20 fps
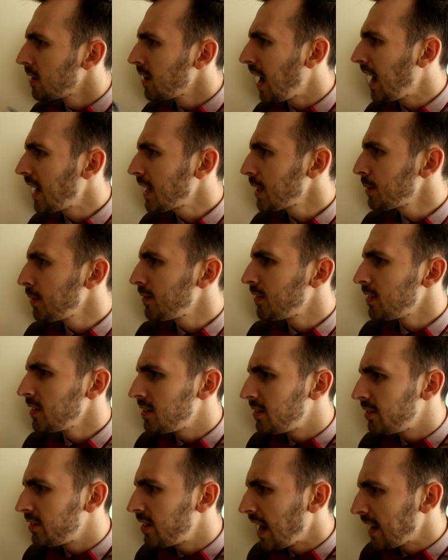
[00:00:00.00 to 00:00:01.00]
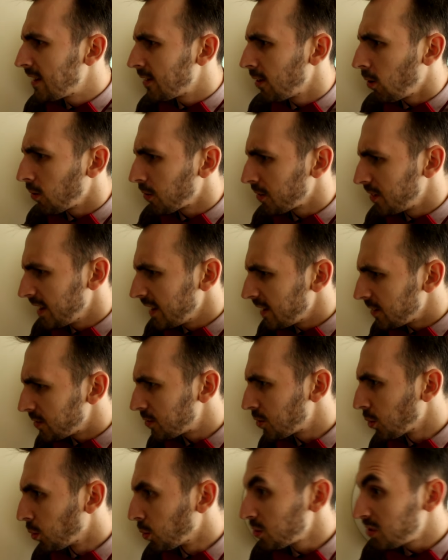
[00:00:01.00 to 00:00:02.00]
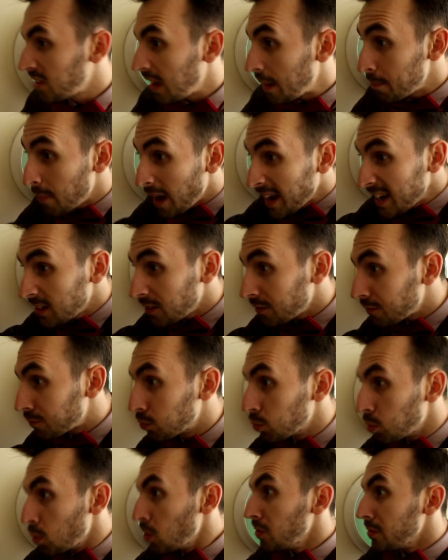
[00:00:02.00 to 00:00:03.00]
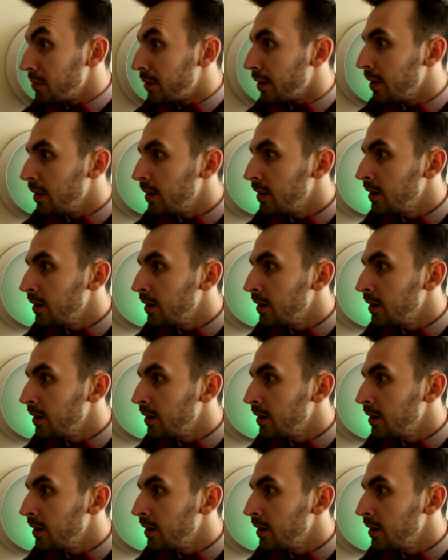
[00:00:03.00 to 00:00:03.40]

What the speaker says: How do you even deadlock these doors? They're made of wood.